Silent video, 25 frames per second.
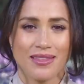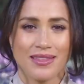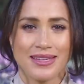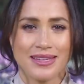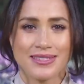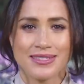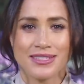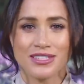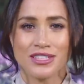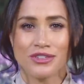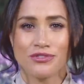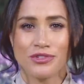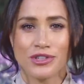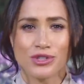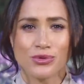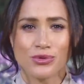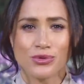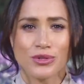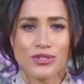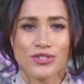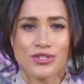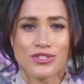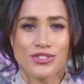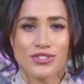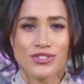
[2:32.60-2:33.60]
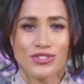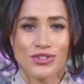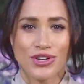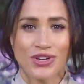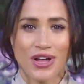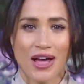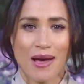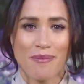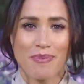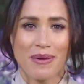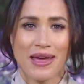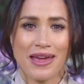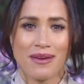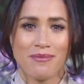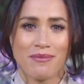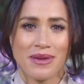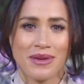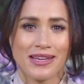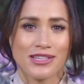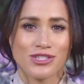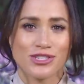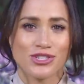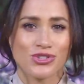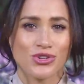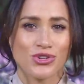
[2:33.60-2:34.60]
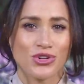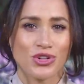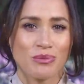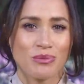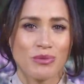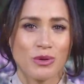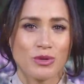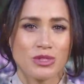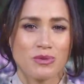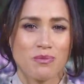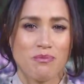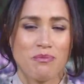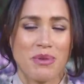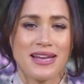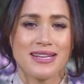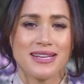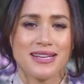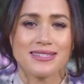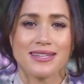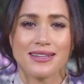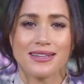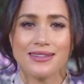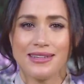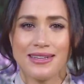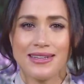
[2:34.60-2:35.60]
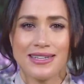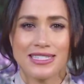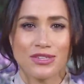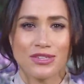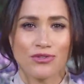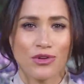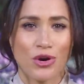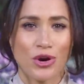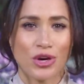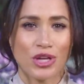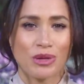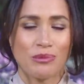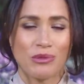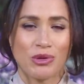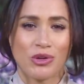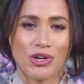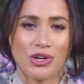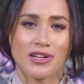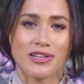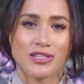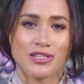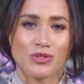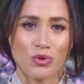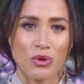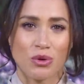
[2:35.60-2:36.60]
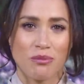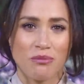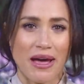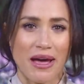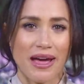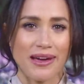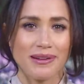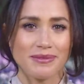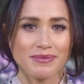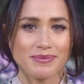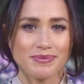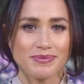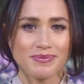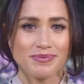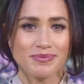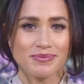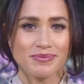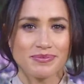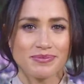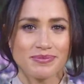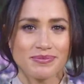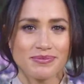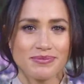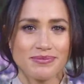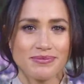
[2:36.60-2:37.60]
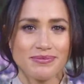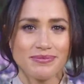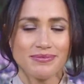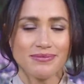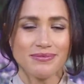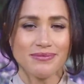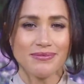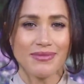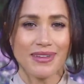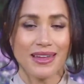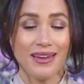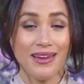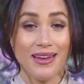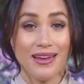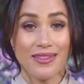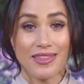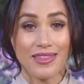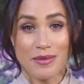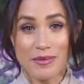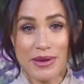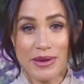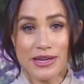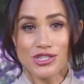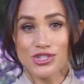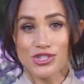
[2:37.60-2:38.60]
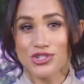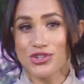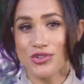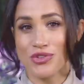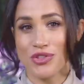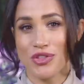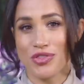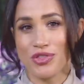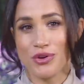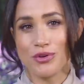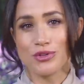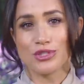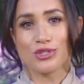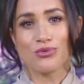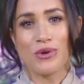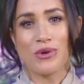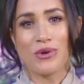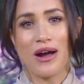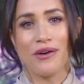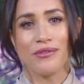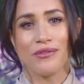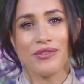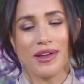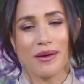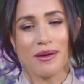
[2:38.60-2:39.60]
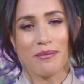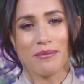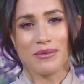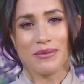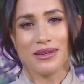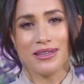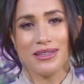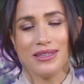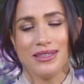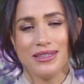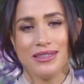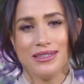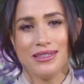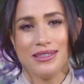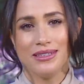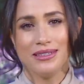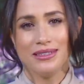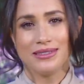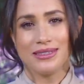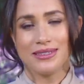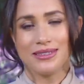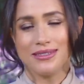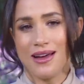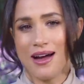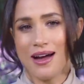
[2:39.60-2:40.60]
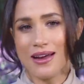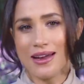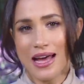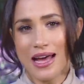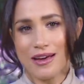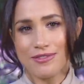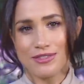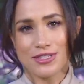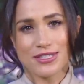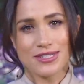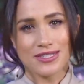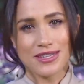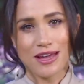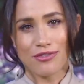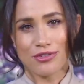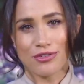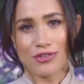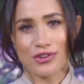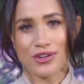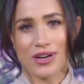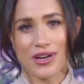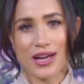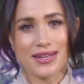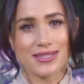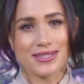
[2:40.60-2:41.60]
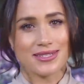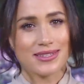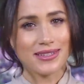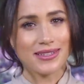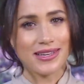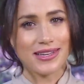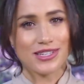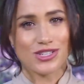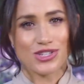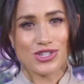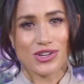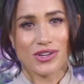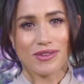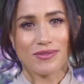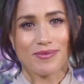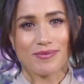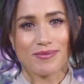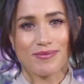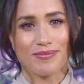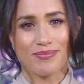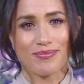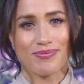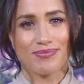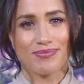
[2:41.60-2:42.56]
these individuals stood up and made sure the most basic needs of our communities were met. They made sure that those around them did not have to suffer in isolation.